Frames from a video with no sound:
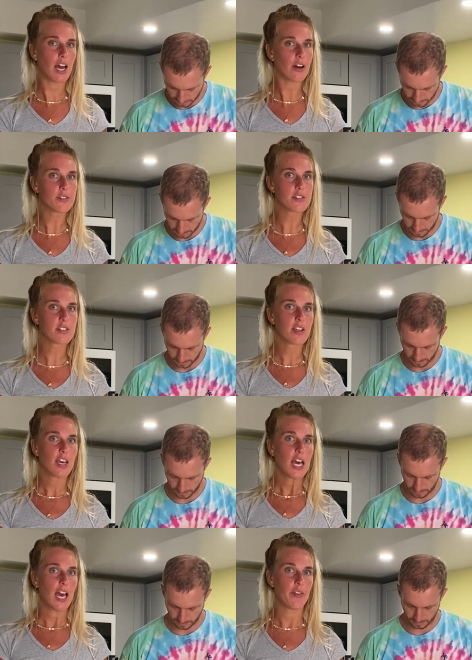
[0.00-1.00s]
Speaker 1: house,
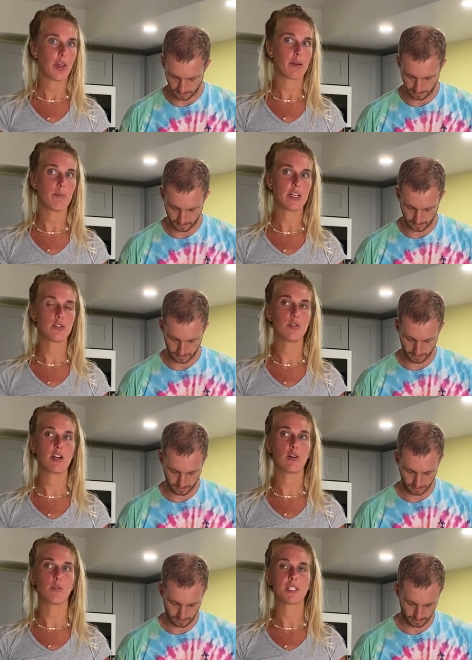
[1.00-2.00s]
and like my
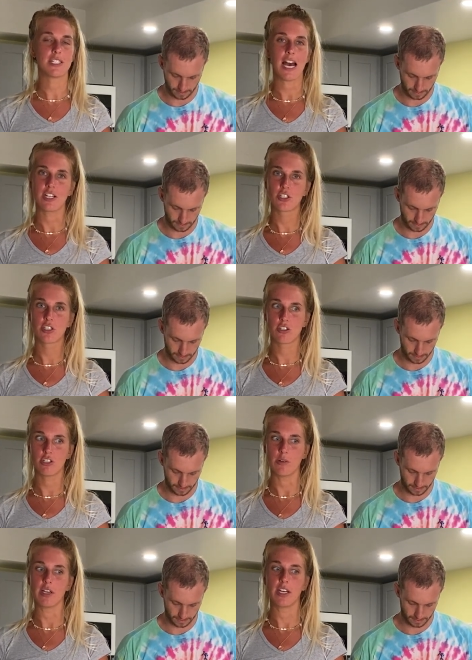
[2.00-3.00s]
studio was attached
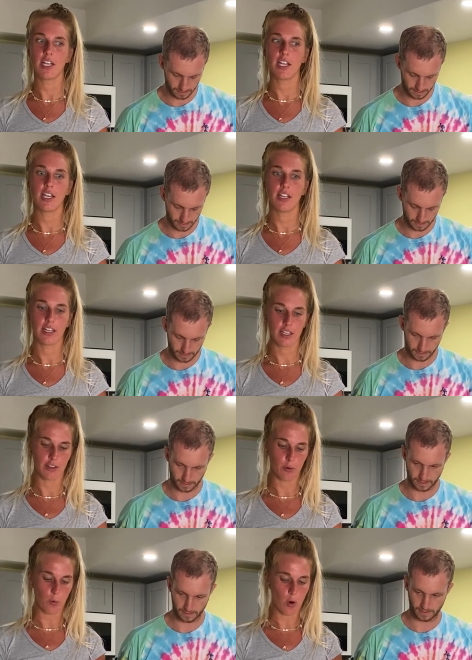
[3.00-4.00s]
to it. Like
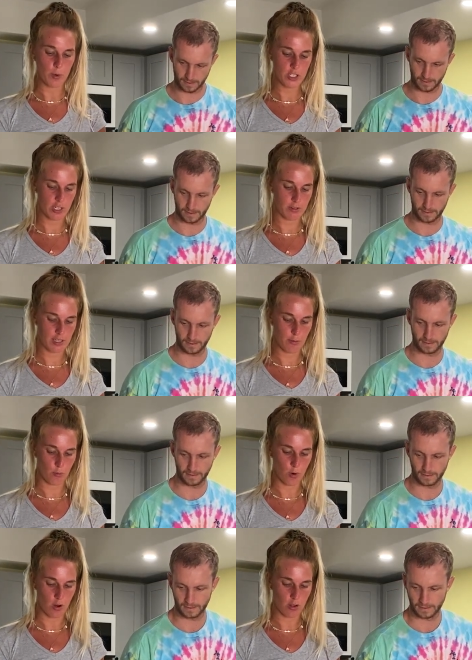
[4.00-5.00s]
the wall, we shared the same
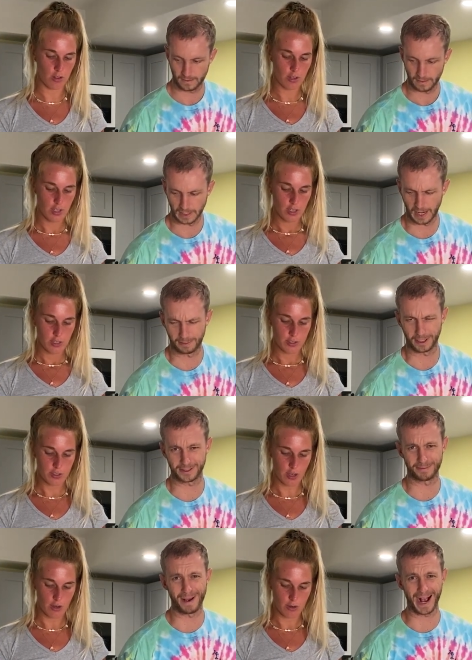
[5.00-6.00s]
wall. Yeah, plus
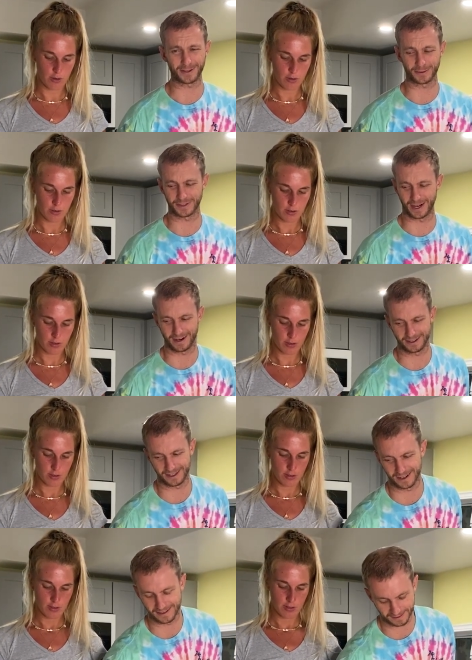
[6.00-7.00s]
so, Max was there,
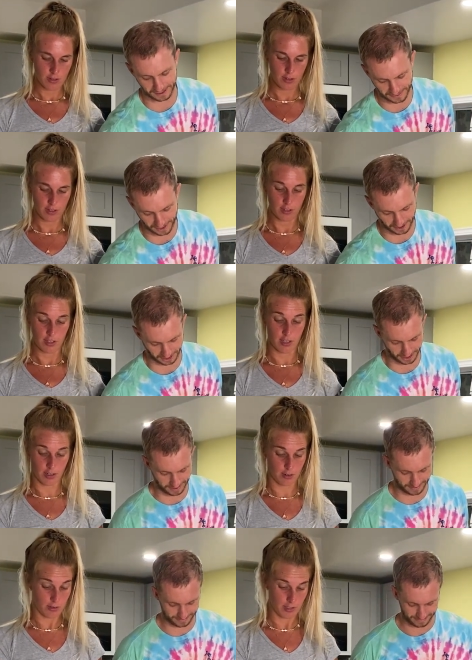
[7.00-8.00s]
so you were all good. Yeah,
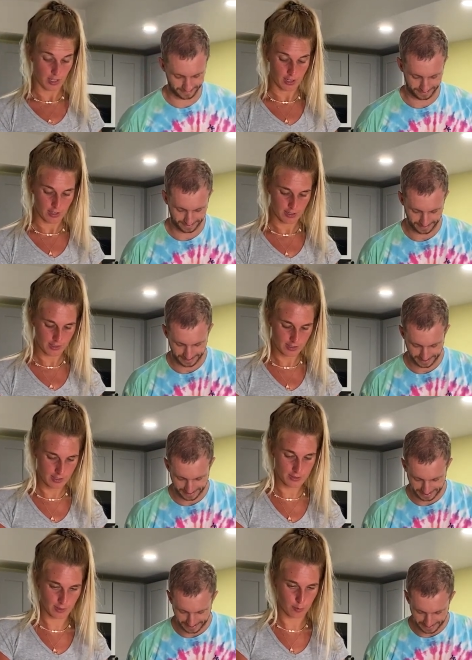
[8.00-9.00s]
oh yeah,
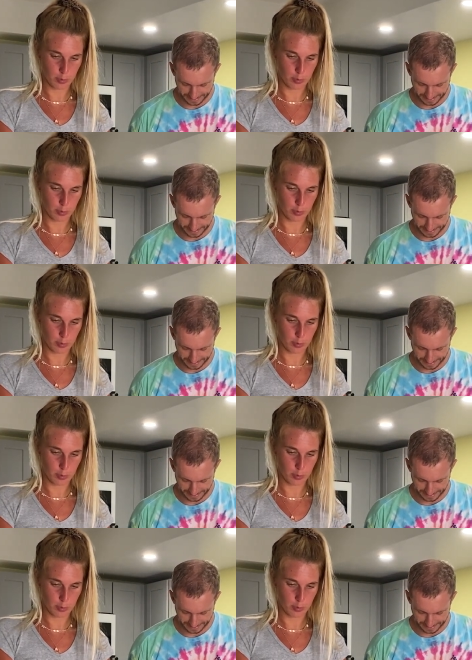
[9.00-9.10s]
he's gonna